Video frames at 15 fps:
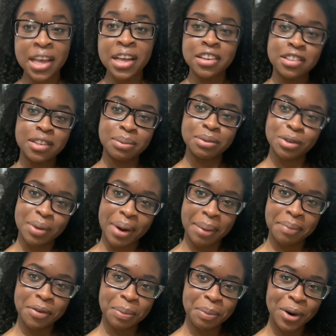Subscribe
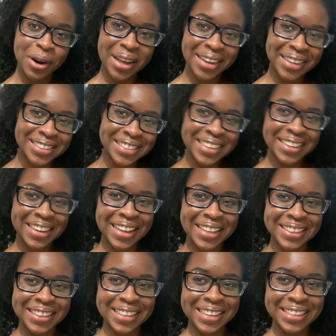for more content
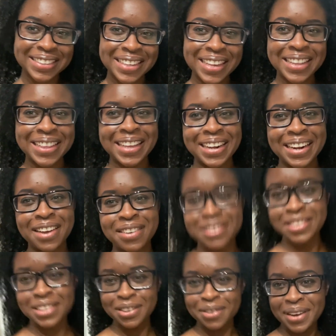like this, and then I'll
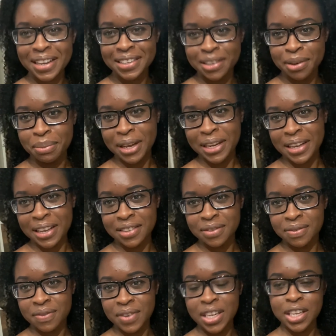see you guys in my next
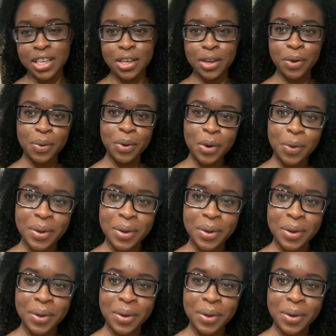video.